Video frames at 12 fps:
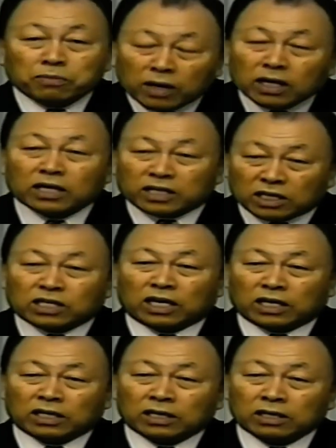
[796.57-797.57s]
promise?
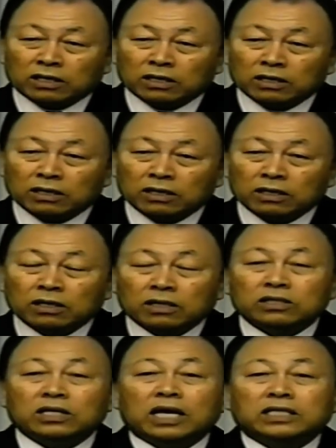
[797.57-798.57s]

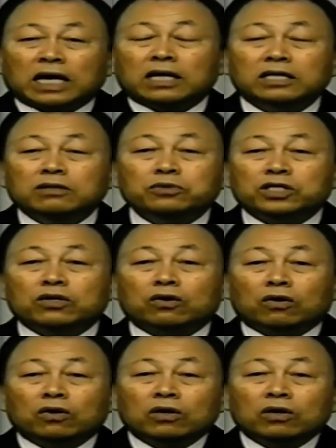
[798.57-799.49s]
So what we have to eat,